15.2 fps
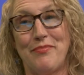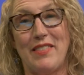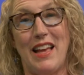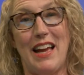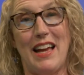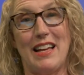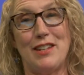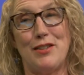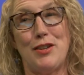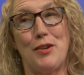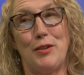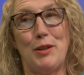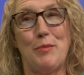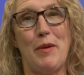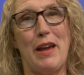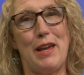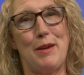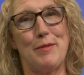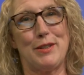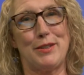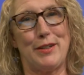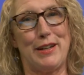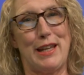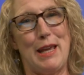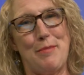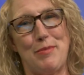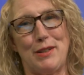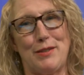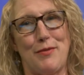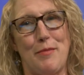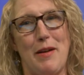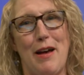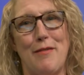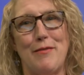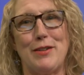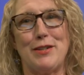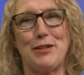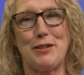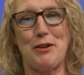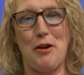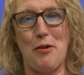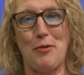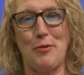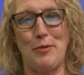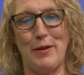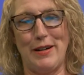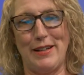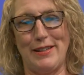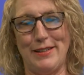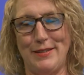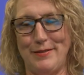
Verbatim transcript: and the only way he was going to keep us from having to go uh,